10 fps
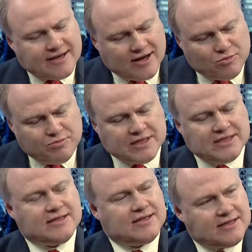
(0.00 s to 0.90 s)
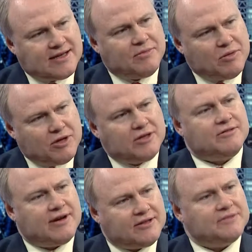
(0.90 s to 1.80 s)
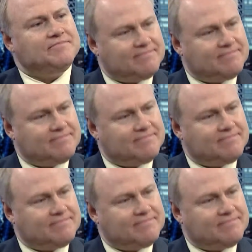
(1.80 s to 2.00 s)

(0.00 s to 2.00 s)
and how businesses can be built around them.